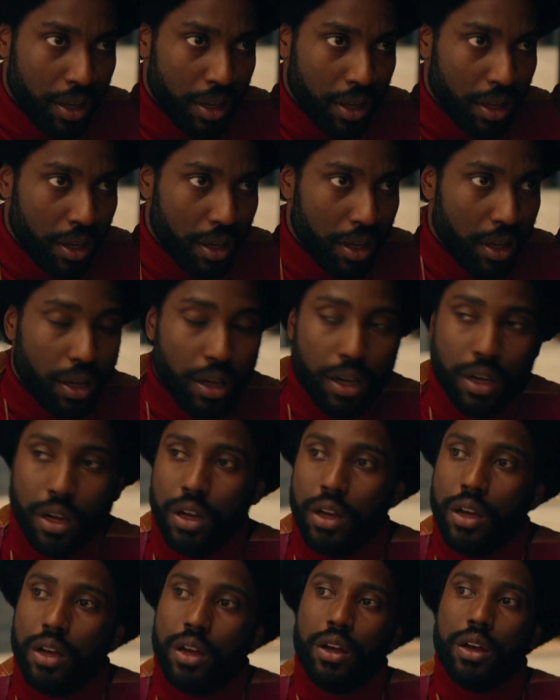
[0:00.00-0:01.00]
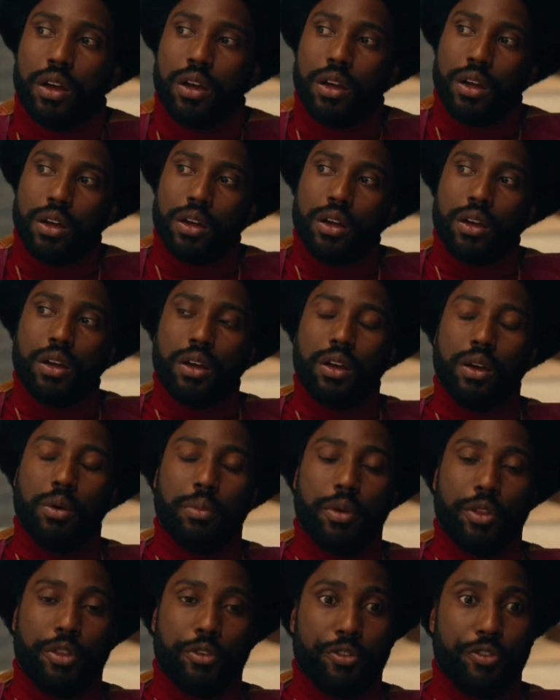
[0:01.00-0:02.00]
his real name.
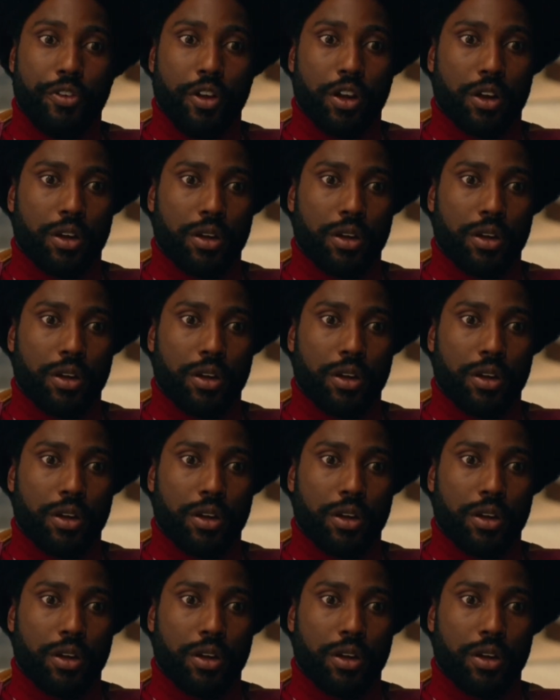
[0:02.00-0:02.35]
Ron brings